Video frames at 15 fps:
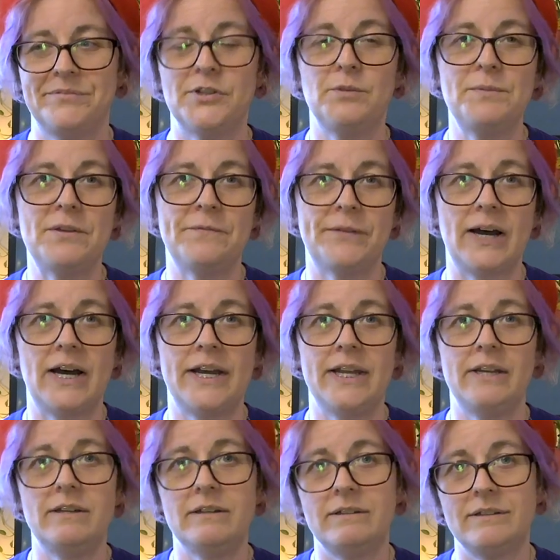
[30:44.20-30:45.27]
you'll be
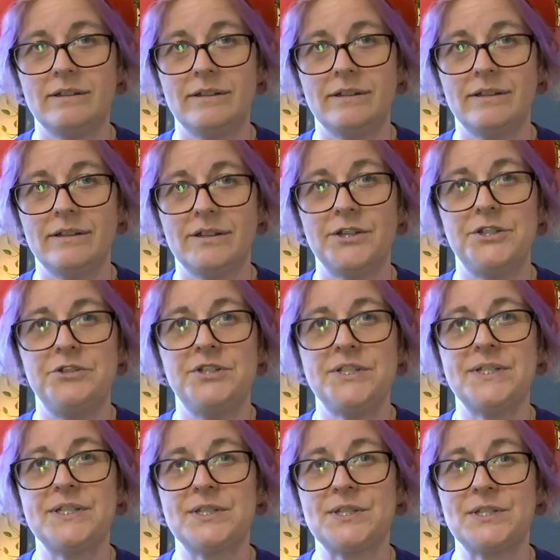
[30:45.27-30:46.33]
fine? Could you
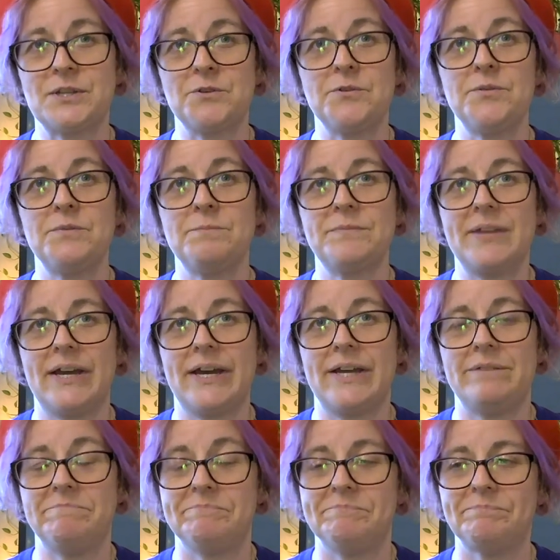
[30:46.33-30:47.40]
just assume
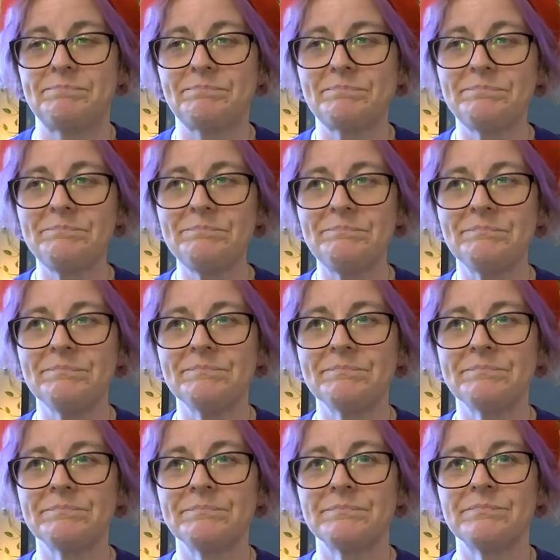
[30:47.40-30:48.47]
that
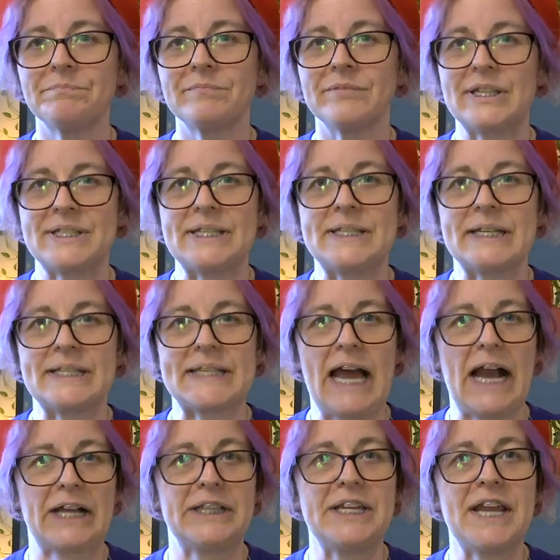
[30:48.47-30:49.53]
this is
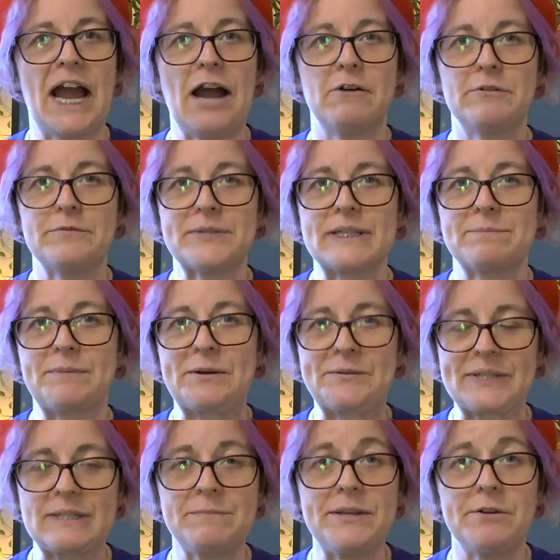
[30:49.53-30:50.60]
exactly how it was
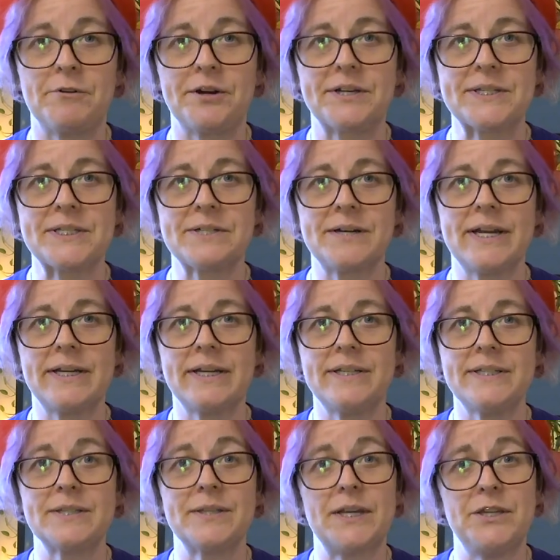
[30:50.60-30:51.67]
supposed to be orchestrated
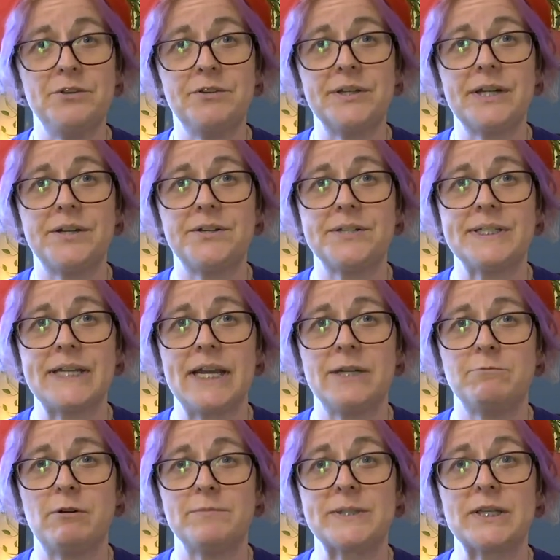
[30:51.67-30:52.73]
so that you could
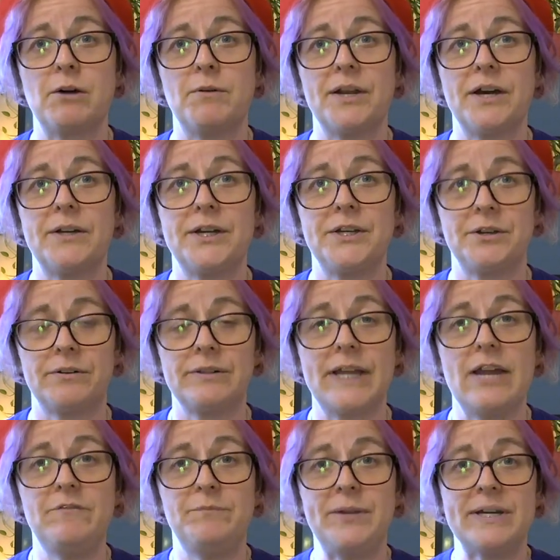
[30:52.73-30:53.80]
understand what was going on in your
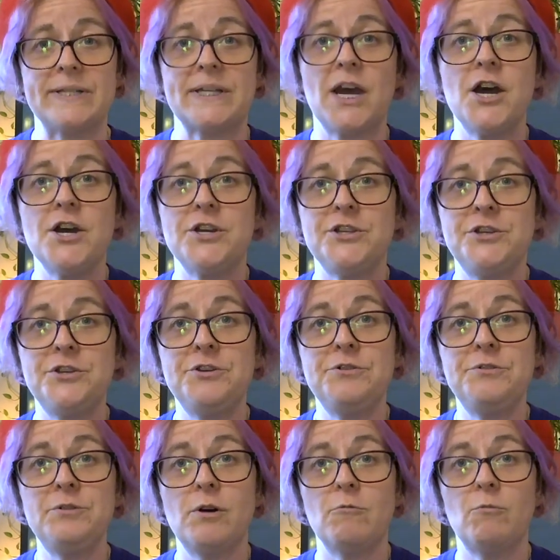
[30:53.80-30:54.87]
life because
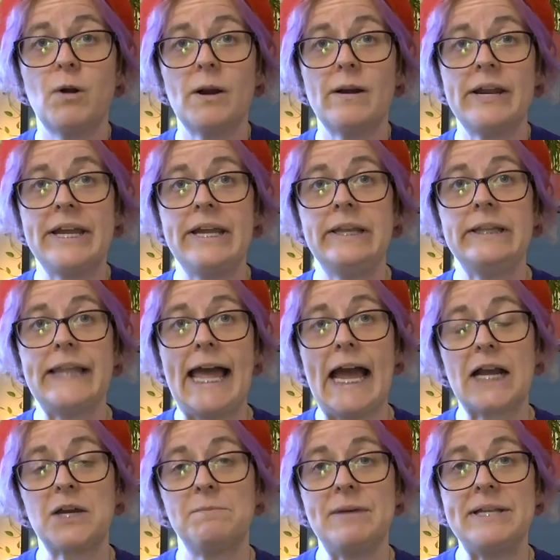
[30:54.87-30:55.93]
you were in
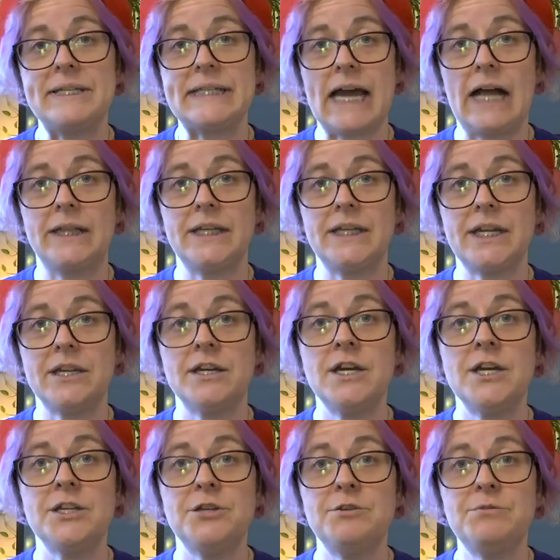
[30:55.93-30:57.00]
lack mentality.
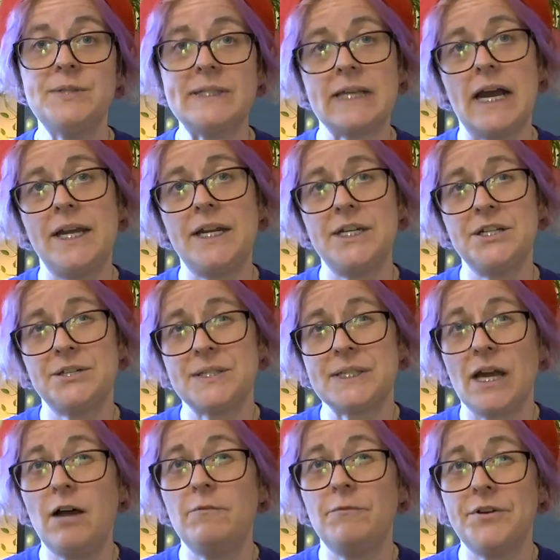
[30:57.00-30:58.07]
You sided
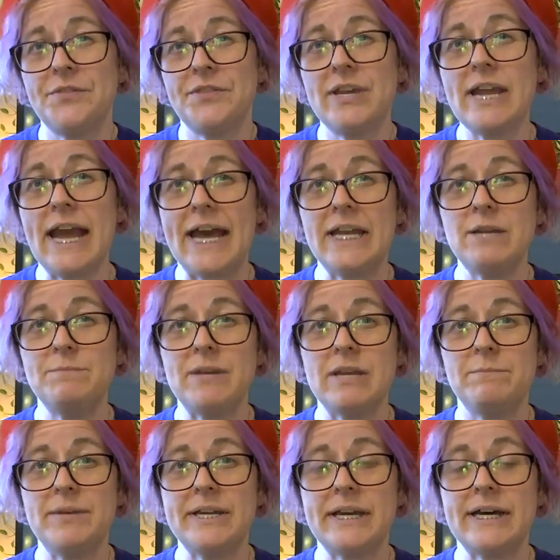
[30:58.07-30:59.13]
yourself with the
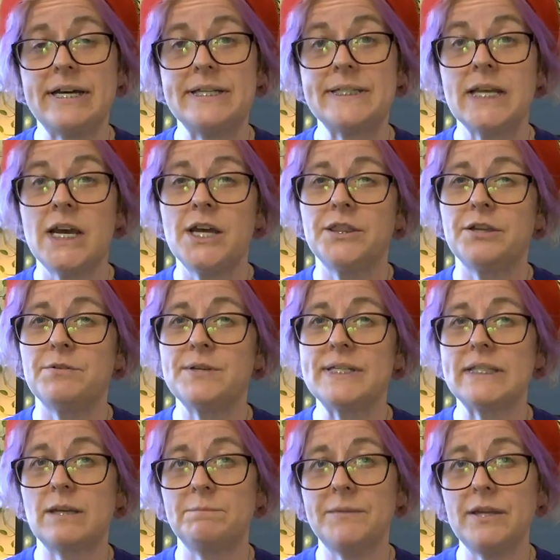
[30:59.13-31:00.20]
enemy because there was
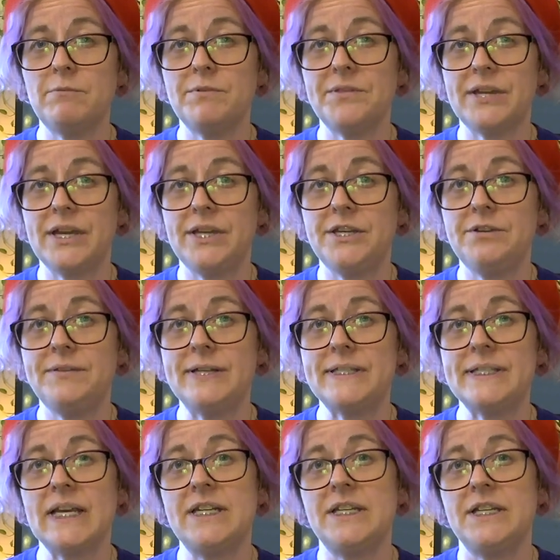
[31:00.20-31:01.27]
something within you that
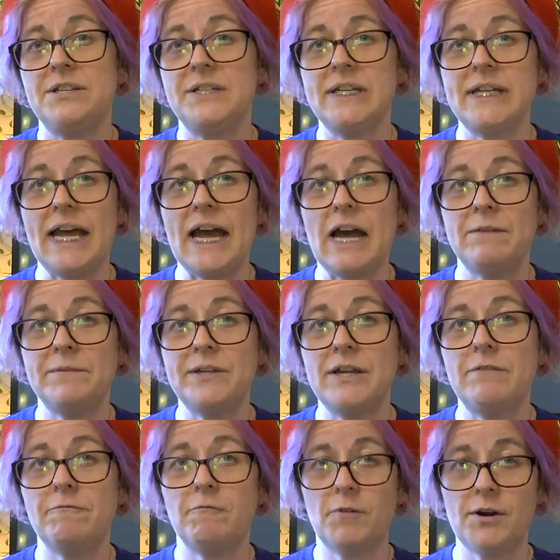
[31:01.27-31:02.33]
said you didn't have
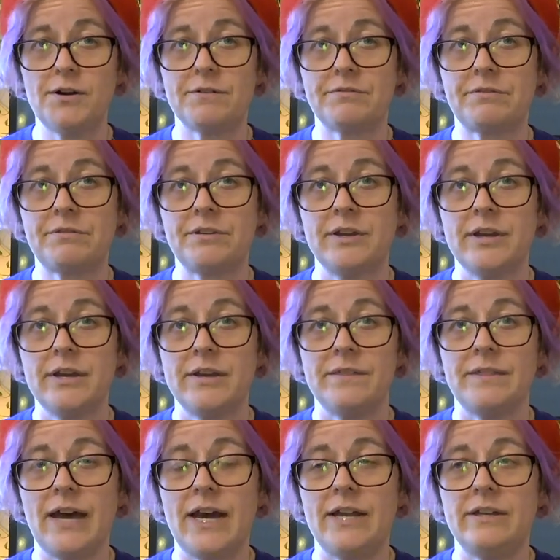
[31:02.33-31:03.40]
enough worth,
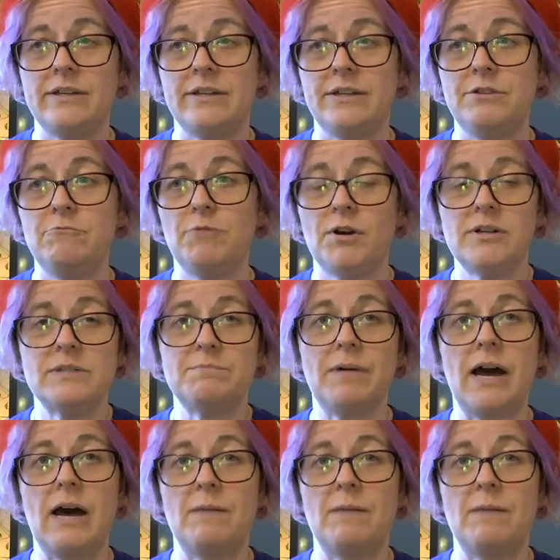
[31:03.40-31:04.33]
that you weren't